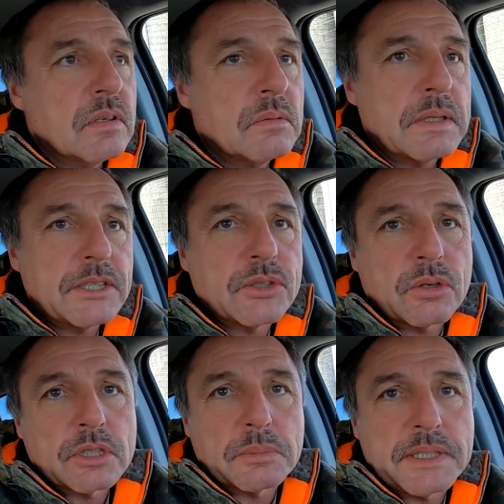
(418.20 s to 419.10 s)
my
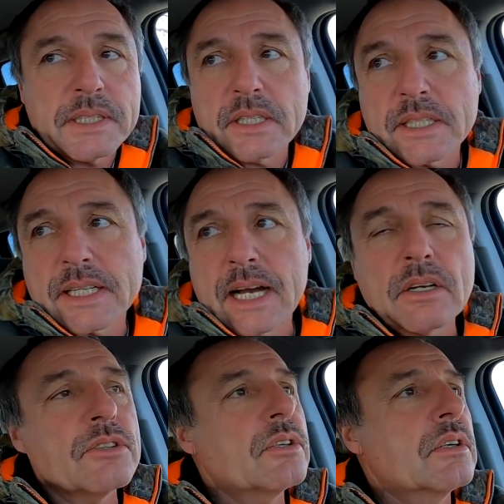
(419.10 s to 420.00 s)
chores will be done. The
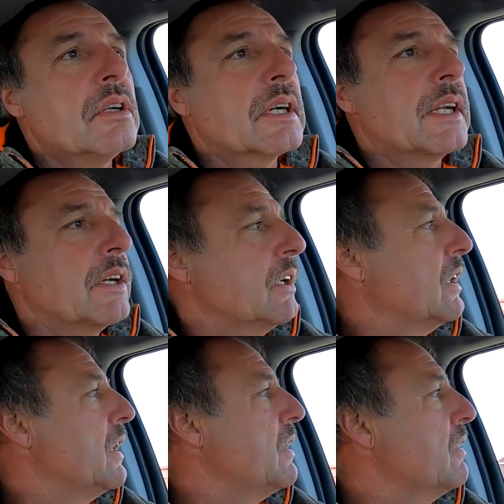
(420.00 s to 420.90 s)
cows are looking
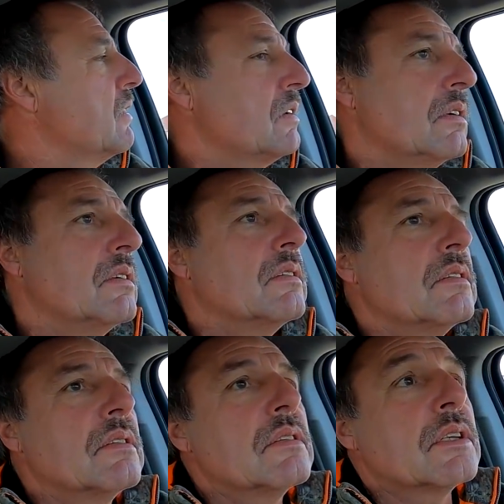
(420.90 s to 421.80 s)
good.
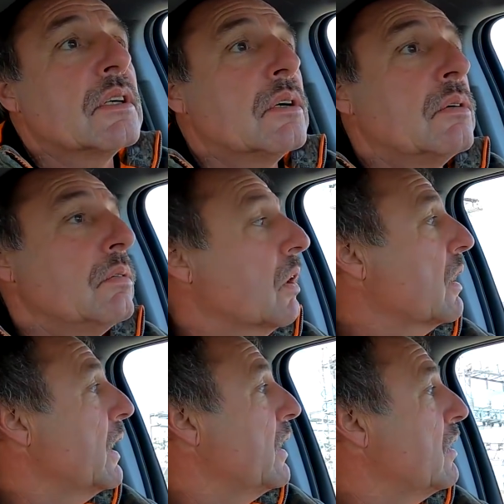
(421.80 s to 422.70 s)
So we're
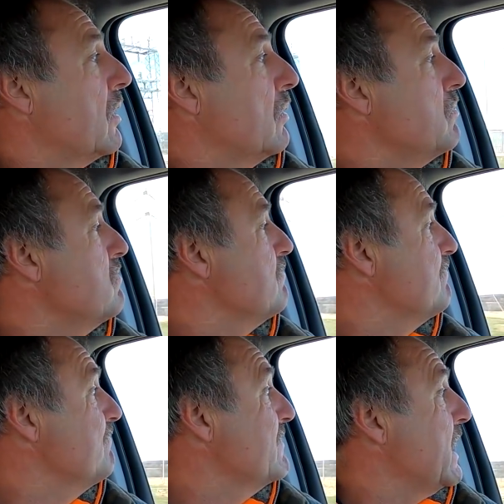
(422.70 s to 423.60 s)
going to head home
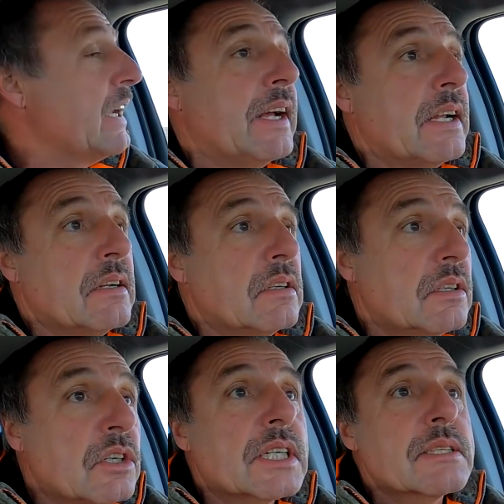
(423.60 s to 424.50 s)

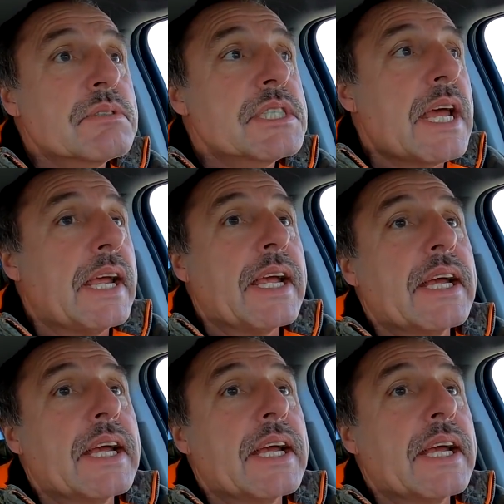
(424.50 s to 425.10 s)
and cook some steak.